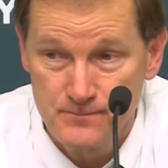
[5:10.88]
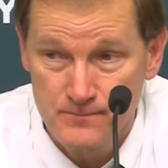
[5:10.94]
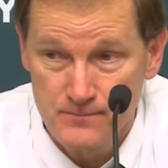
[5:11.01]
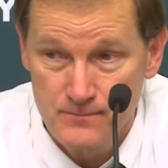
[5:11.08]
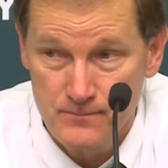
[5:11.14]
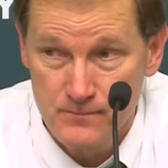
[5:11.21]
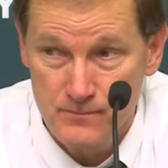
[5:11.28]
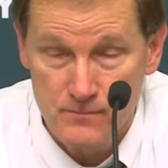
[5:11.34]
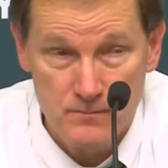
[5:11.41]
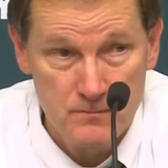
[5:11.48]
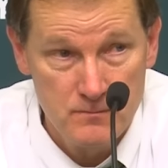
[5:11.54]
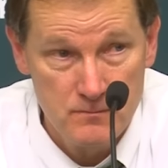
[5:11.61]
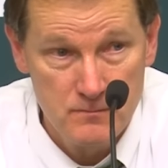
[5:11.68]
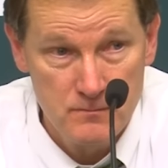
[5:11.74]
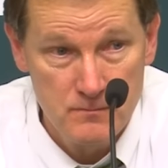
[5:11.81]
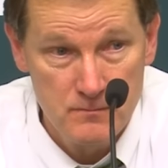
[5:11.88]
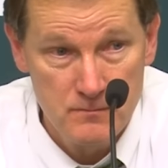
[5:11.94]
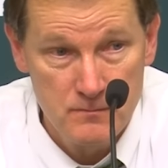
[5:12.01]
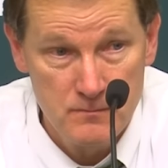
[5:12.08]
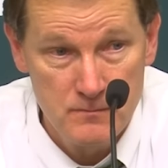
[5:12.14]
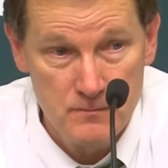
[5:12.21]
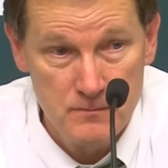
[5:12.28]
How much better was the ball
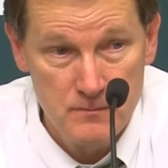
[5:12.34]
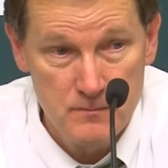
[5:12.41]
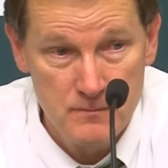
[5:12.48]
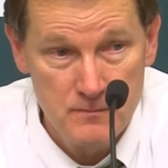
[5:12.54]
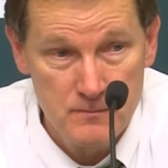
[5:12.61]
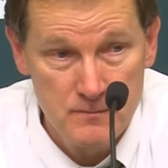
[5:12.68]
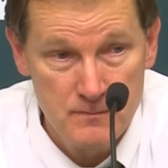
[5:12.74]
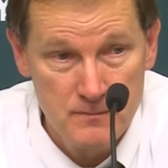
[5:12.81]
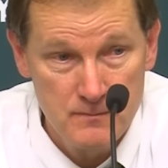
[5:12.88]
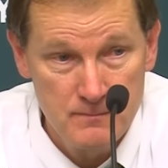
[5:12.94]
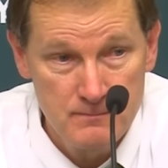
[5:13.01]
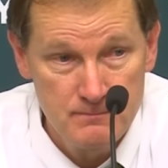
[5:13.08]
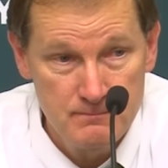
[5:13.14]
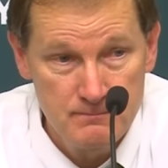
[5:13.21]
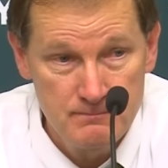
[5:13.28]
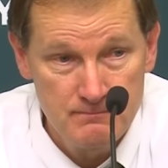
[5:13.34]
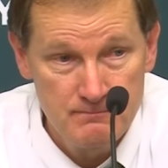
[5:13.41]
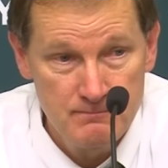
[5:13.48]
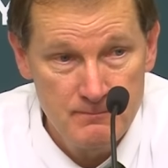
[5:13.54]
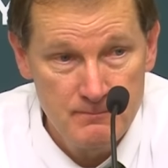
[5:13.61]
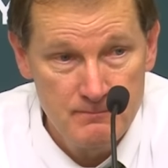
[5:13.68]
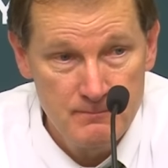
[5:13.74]
movement tonight? I know you were really
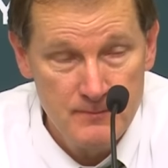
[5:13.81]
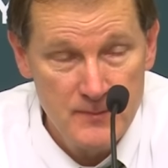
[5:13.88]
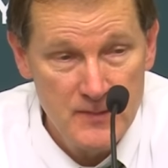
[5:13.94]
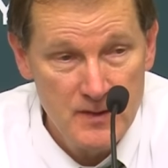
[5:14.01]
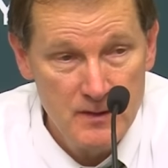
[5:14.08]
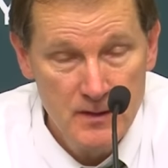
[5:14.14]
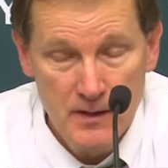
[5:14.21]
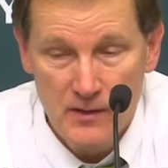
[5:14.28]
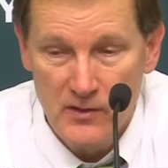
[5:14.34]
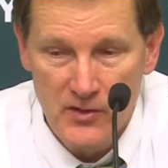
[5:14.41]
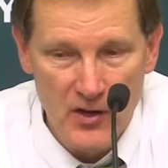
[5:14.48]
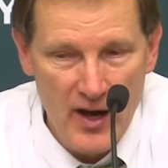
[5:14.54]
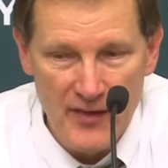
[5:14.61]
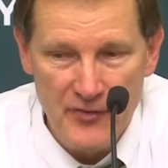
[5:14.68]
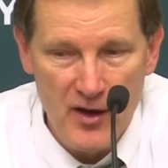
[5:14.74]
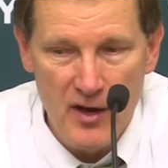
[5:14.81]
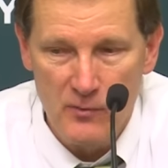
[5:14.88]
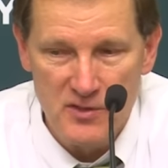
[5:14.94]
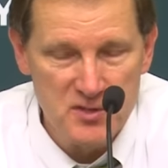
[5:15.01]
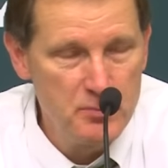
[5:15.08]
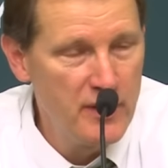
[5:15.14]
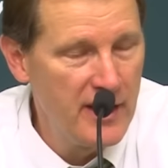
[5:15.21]
frustrated with that game. You know I thought it
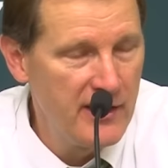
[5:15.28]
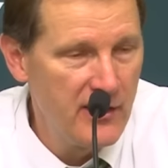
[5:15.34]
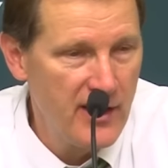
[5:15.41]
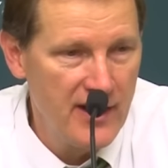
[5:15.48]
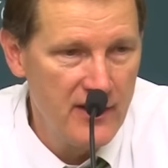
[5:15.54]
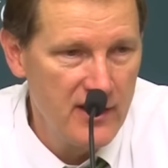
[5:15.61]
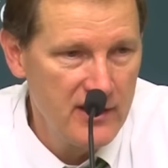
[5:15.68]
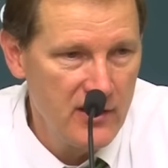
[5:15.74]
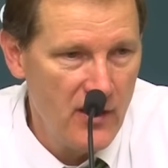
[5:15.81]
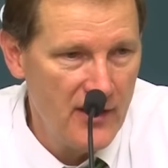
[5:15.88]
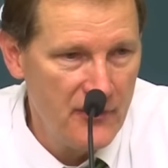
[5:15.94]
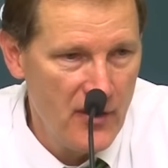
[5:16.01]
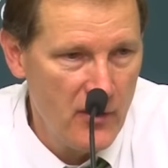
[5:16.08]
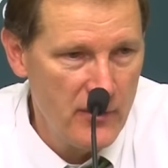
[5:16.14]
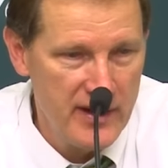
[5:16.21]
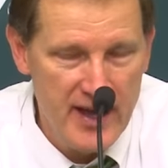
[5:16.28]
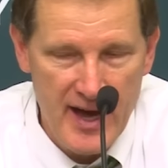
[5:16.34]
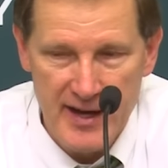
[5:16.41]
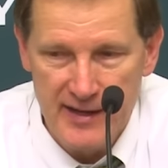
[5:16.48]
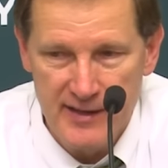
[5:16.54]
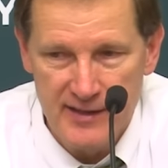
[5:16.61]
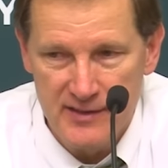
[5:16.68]
was better. I you know I thought we
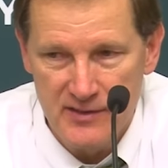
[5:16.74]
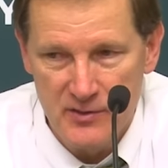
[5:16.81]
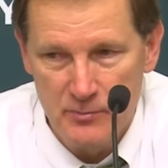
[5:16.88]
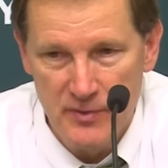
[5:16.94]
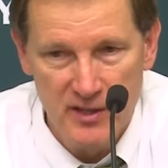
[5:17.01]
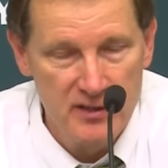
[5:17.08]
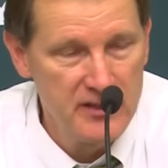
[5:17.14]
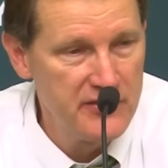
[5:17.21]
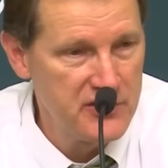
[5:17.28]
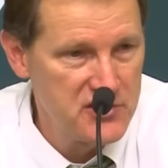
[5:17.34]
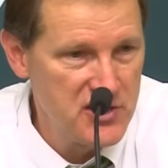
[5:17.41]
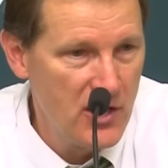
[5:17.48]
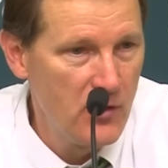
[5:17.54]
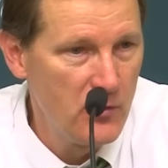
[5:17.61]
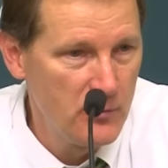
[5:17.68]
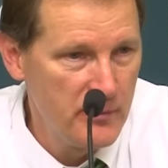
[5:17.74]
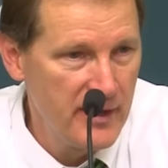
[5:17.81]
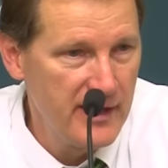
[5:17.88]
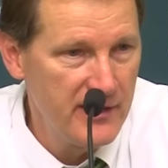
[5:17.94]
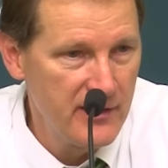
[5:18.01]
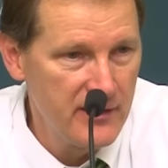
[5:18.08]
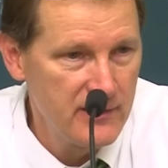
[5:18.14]
got it into the middle of their zone
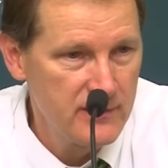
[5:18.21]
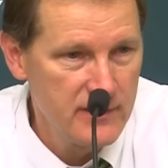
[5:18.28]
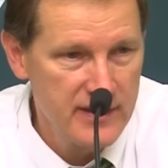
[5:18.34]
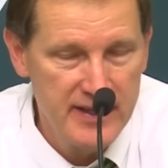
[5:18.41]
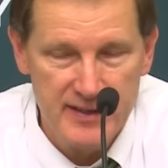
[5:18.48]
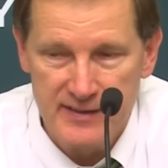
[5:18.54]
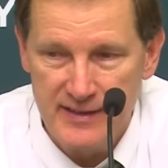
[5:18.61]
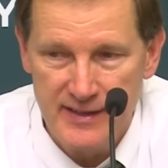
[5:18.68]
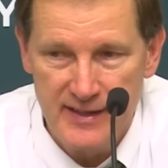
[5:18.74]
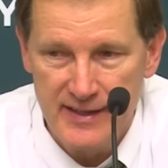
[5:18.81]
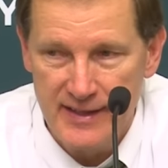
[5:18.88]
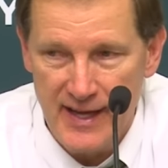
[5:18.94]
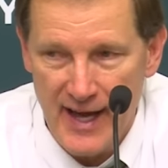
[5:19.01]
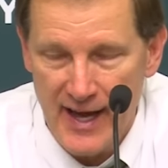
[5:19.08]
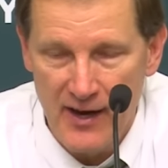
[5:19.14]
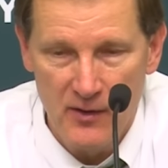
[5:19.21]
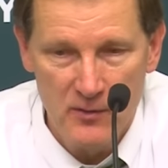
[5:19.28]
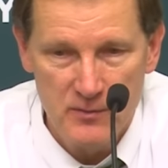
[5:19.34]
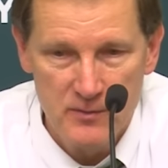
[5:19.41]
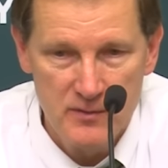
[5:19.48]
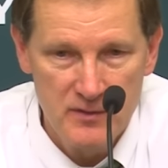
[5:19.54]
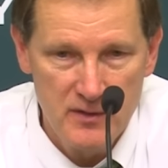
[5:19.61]
better, kicked it in and
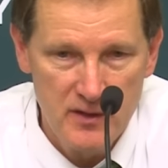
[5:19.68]
out.